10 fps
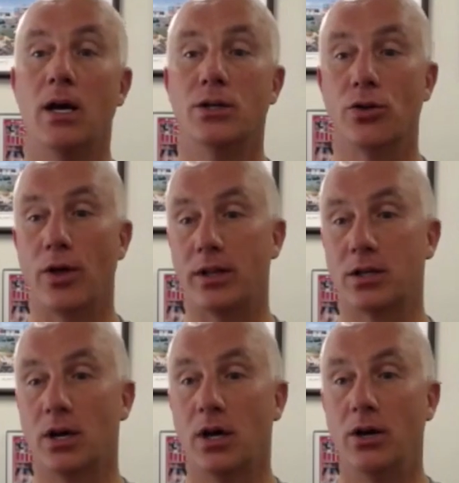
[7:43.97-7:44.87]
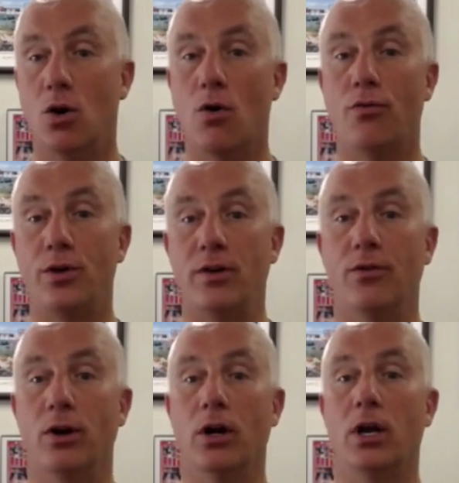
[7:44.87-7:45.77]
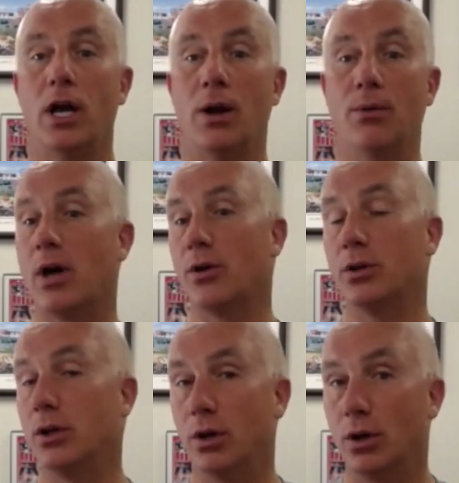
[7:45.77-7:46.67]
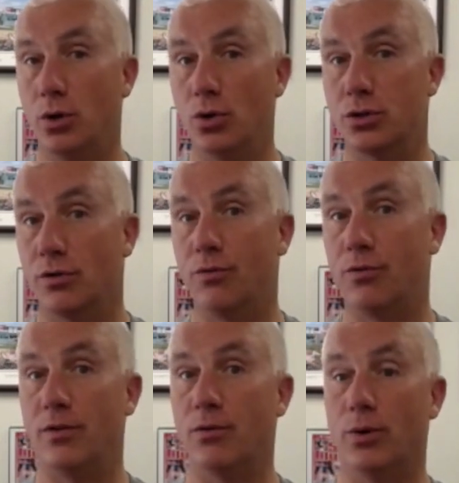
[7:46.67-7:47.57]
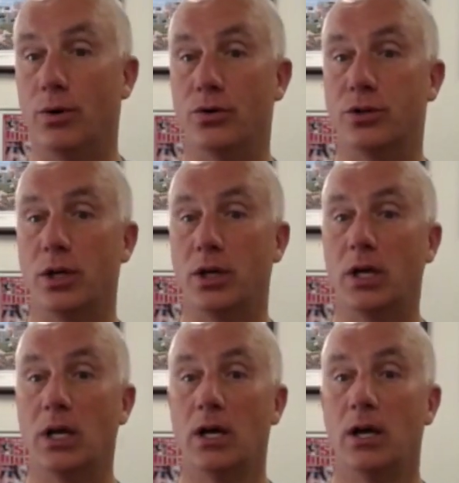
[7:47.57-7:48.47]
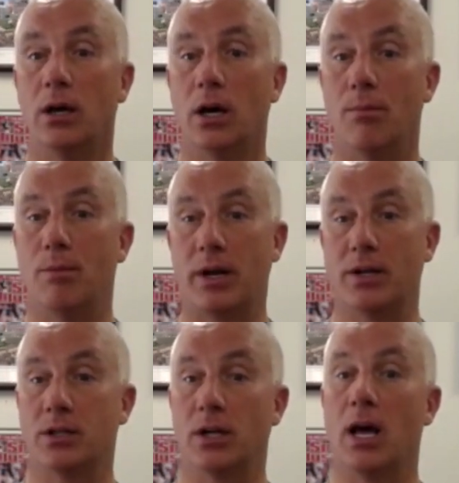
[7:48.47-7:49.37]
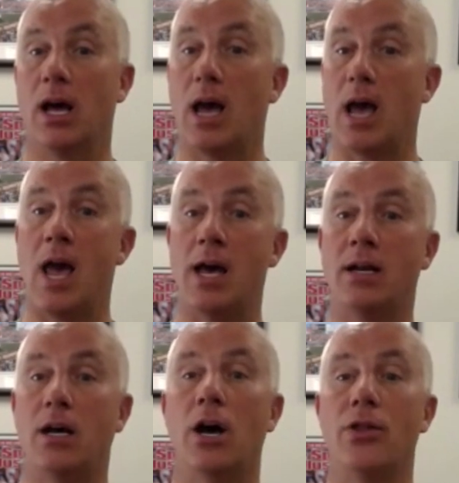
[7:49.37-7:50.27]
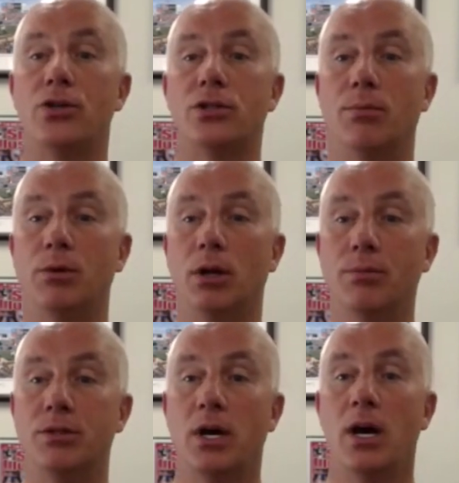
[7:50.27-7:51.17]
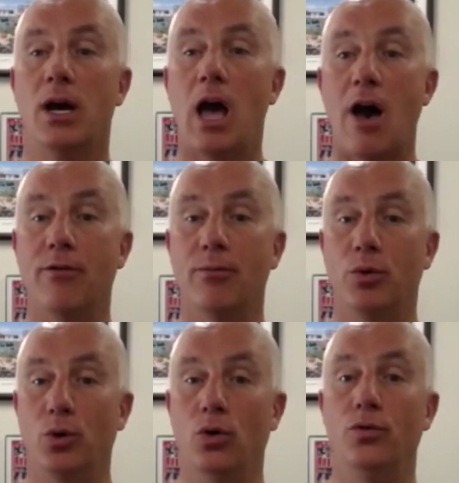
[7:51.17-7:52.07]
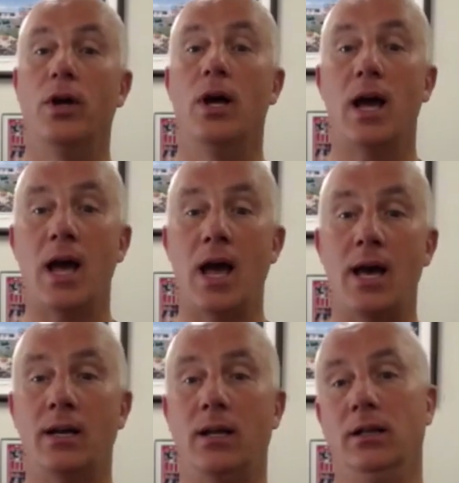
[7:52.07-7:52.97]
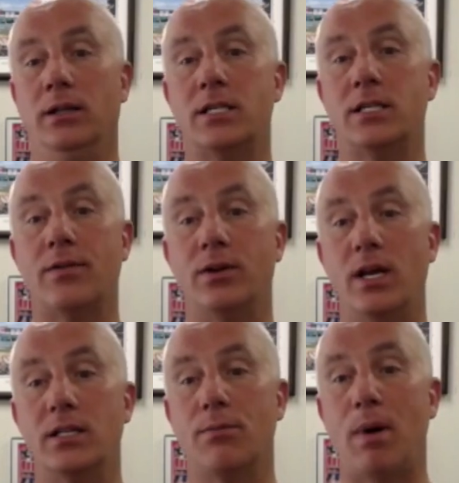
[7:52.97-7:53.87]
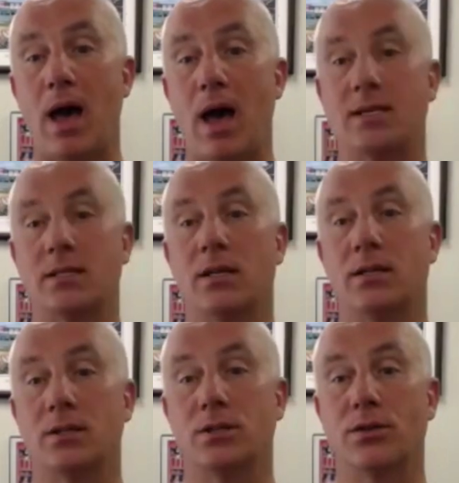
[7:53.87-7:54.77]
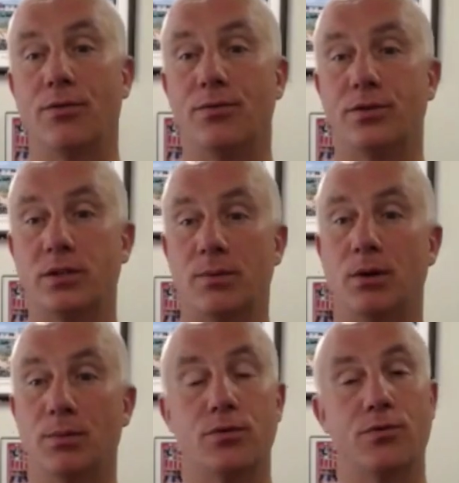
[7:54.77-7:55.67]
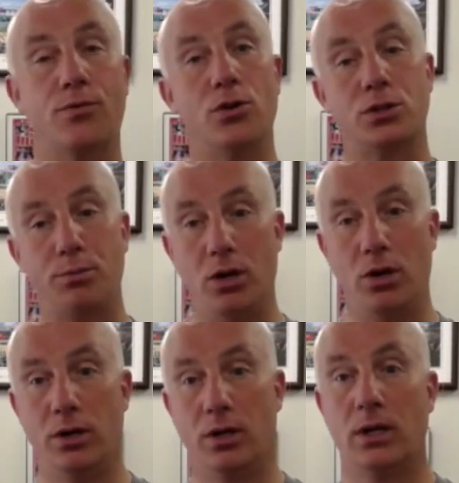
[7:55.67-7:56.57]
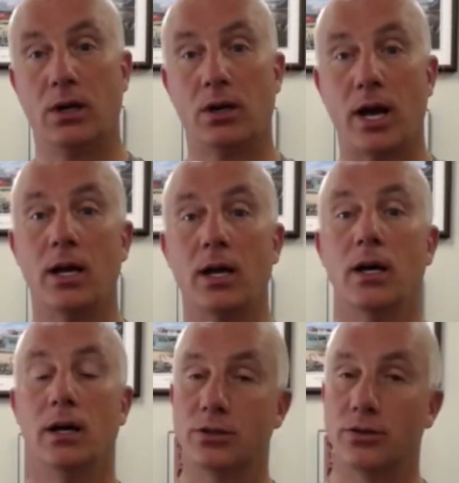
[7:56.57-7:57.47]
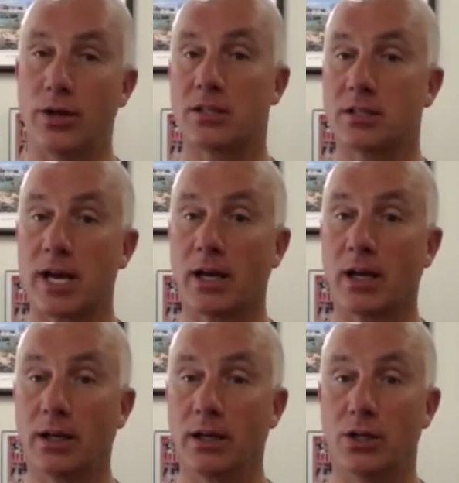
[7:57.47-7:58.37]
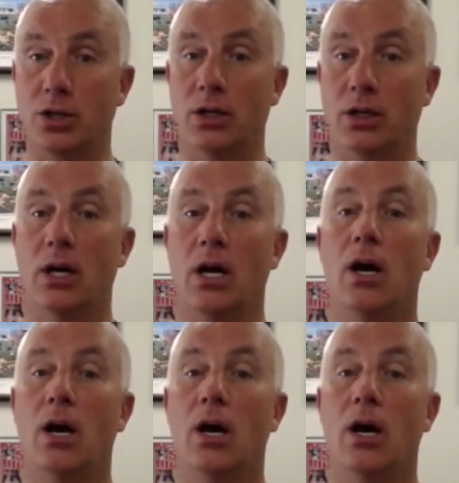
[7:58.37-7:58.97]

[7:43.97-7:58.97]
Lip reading: So that's no fever and without the use of fever-reducing medicine, and other symptoms have improved, and at least 7 days have passed since the symptoms first appeared. Okay. That's the second condition.